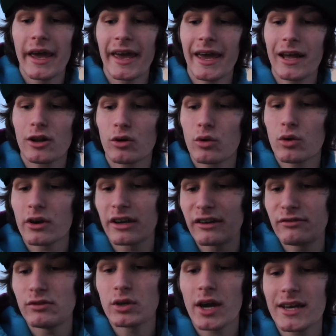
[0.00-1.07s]
And or
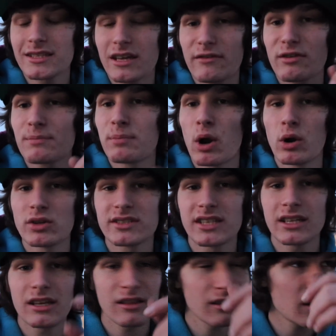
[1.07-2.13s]
if you guys ever post
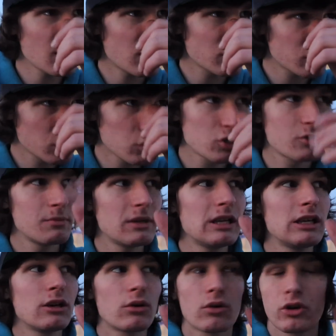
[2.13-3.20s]
anything on social
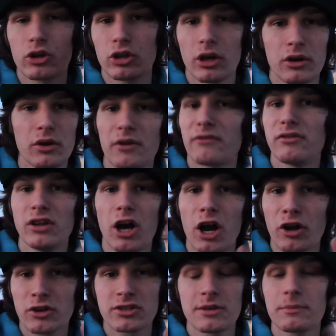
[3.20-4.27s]
media or a, a
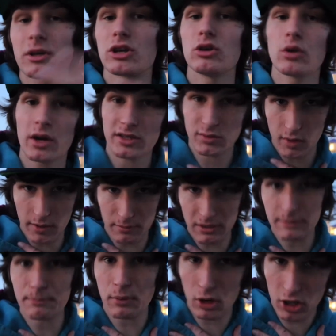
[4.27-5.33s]
vlog or something you guys want
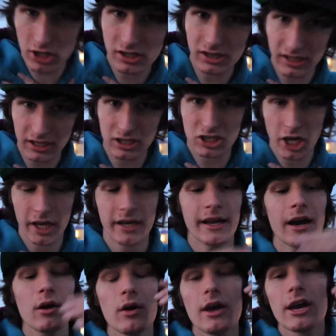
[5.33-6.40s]
me personally to check it
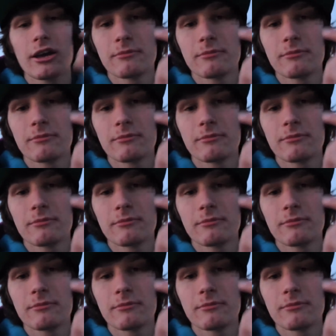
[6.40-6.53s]
out,